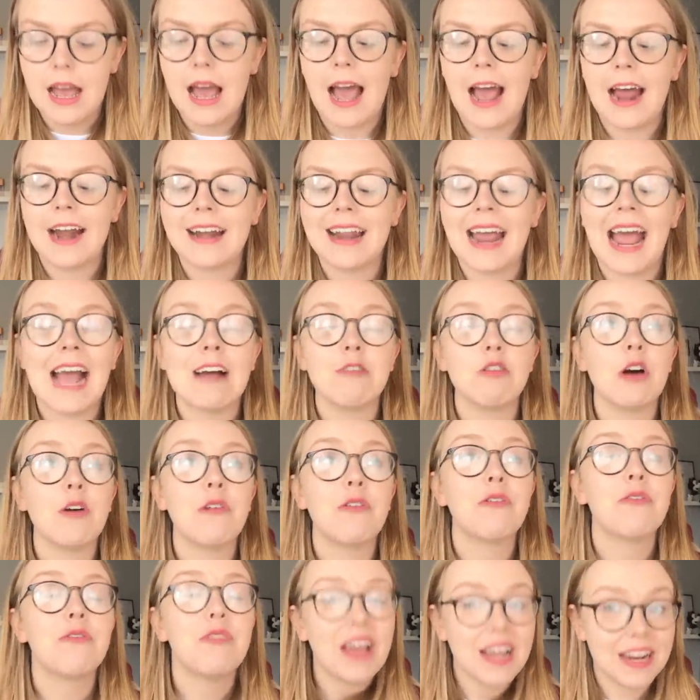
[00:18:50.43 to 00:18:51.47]
and how
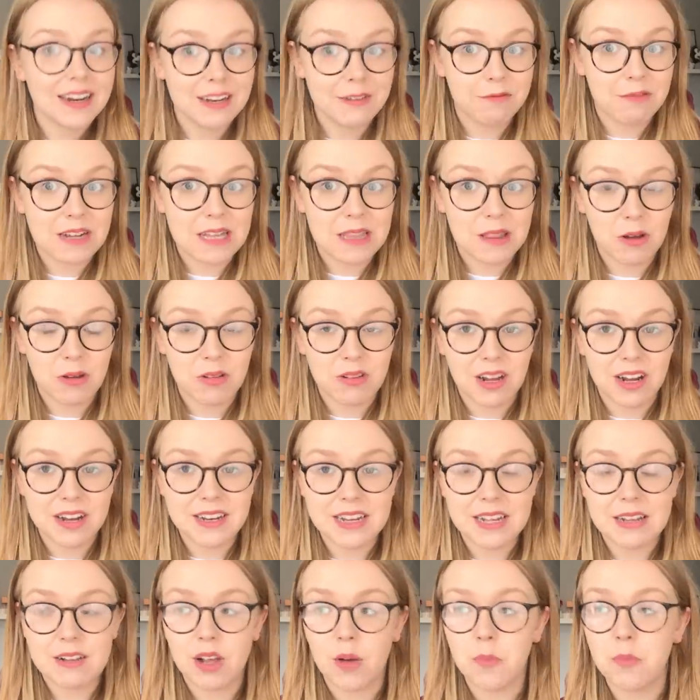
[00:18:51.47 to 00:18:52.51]
effectively those
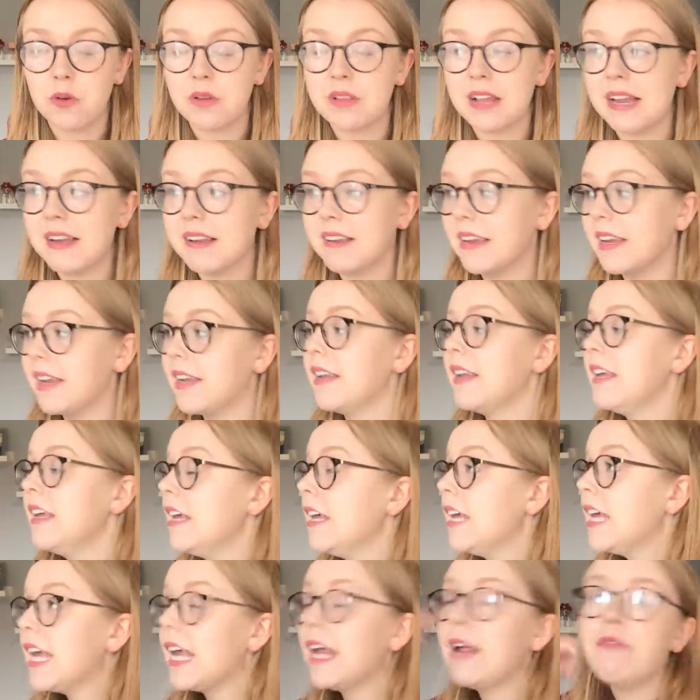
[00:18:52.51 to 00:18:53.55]
ideas are presented.
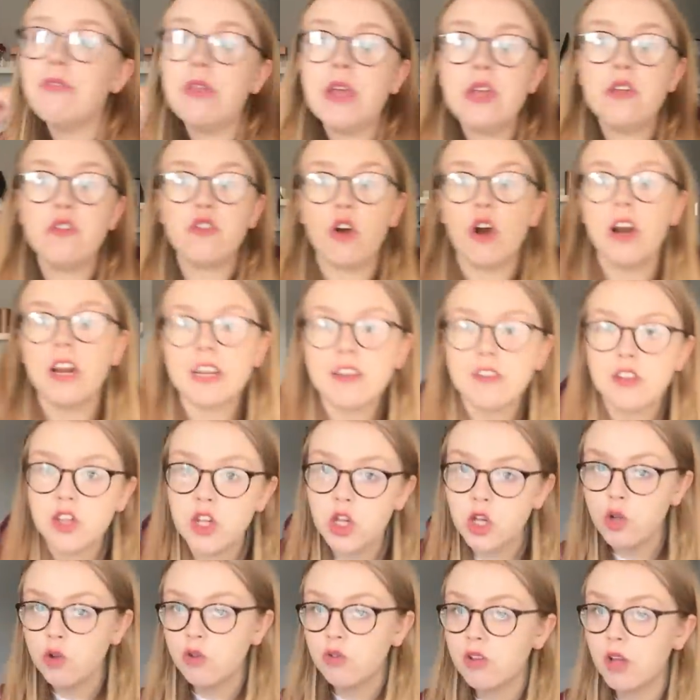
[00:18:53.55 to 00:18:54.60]
If they try to
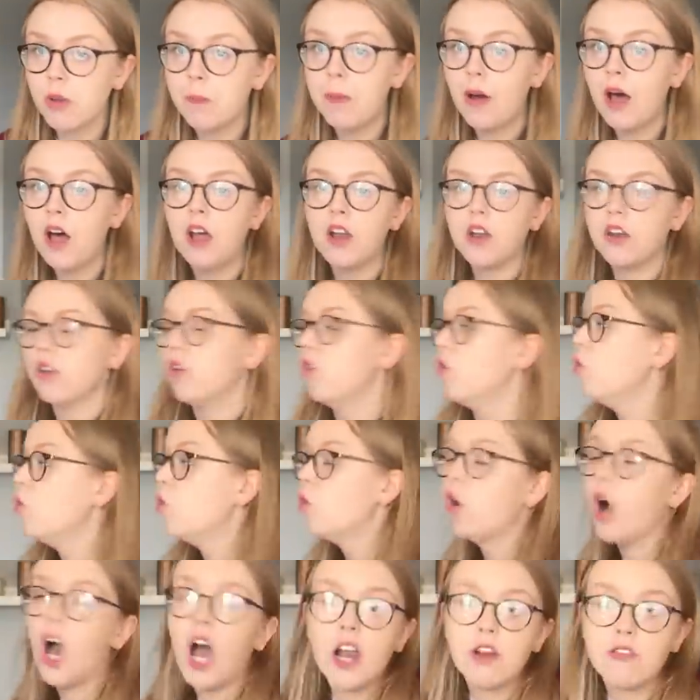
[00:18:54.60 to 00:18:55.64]
use a pun
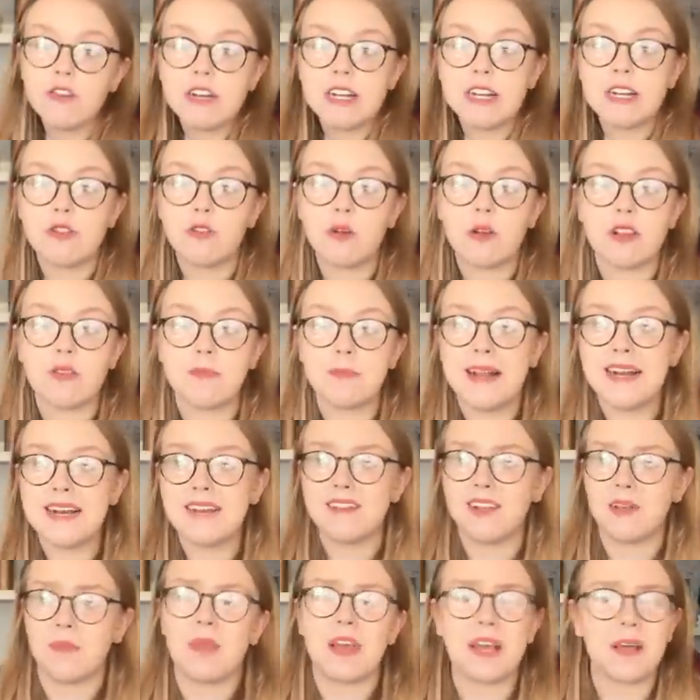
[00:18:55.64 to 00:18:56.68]
or irony to
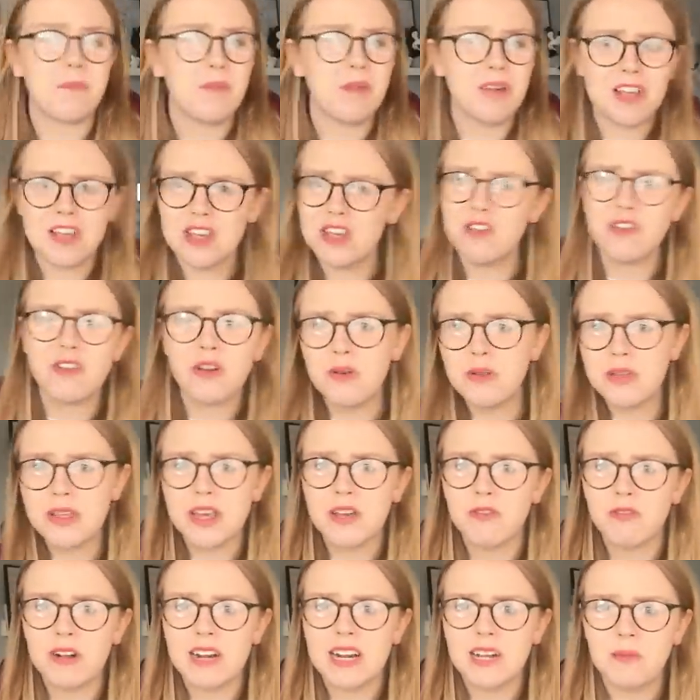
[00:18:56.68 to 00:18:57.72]
explain something, but you don't
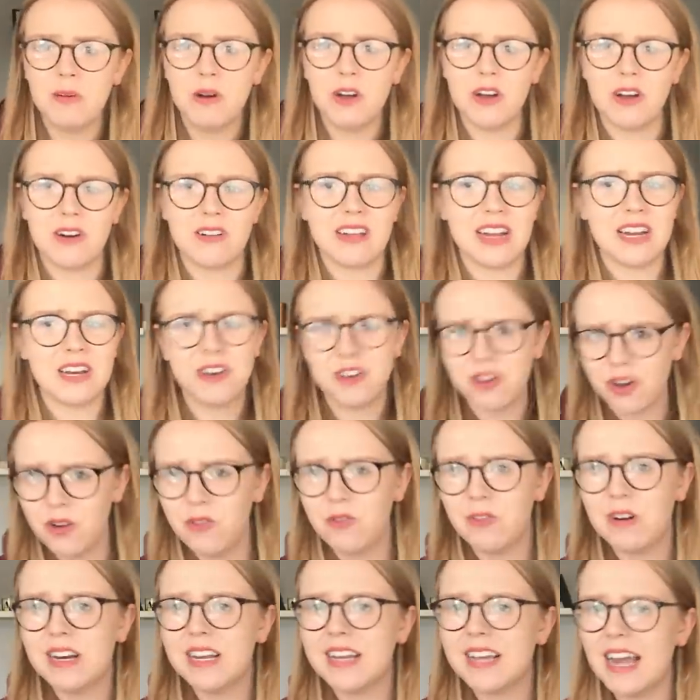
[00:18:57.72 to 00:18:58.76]
think it really works and you
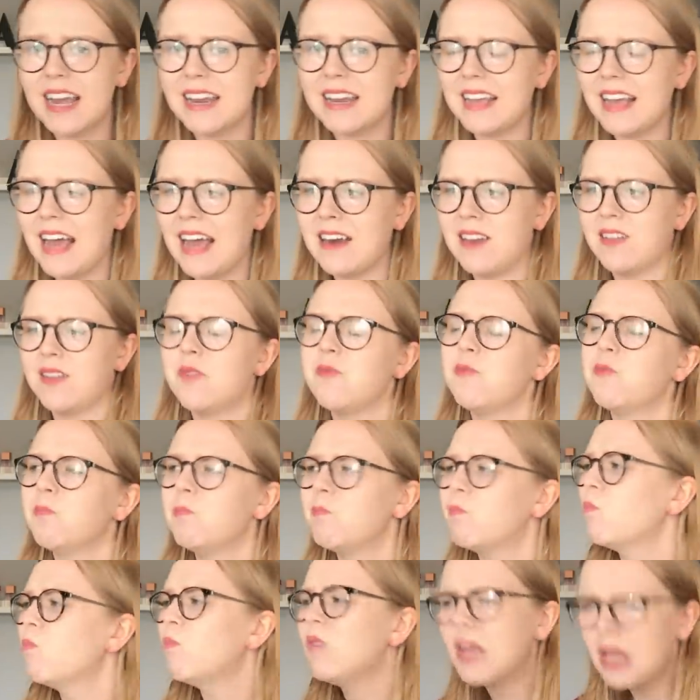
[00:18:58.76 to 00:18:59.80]
don't really get it and it's a
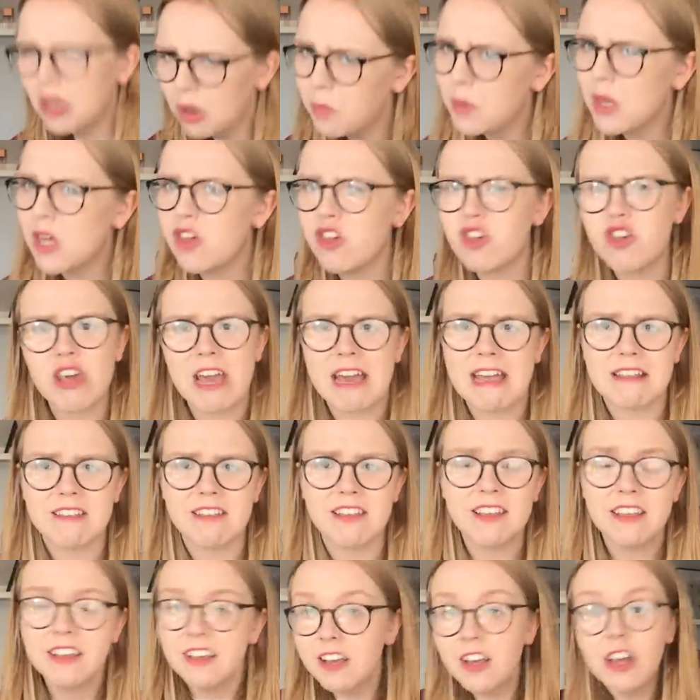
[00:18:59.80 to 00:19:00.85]
little bit
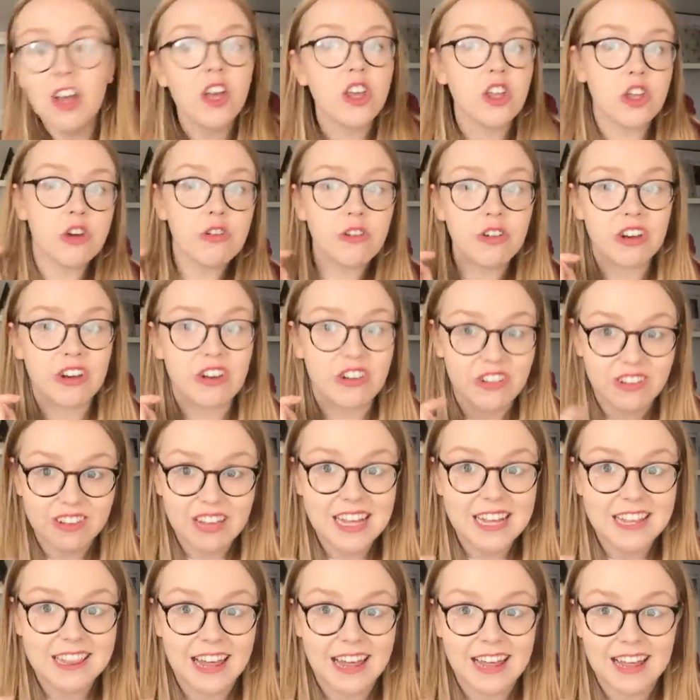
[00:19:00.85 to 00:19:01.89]
shit, you can
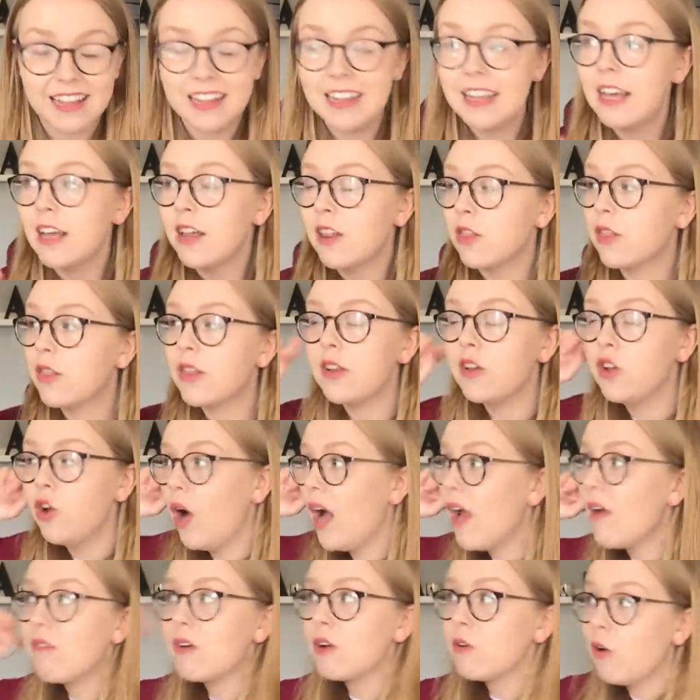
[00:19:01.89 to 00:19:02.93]
say that.
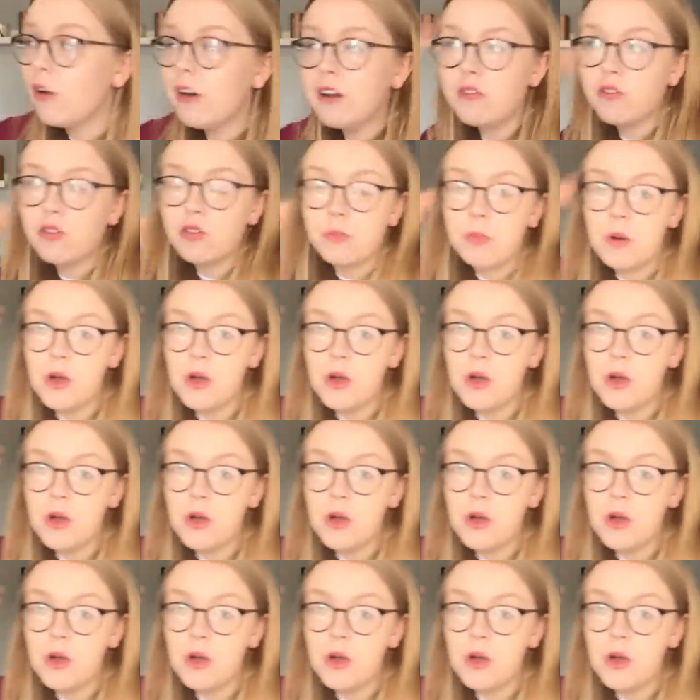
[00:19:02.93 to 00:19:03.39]
Not every writer is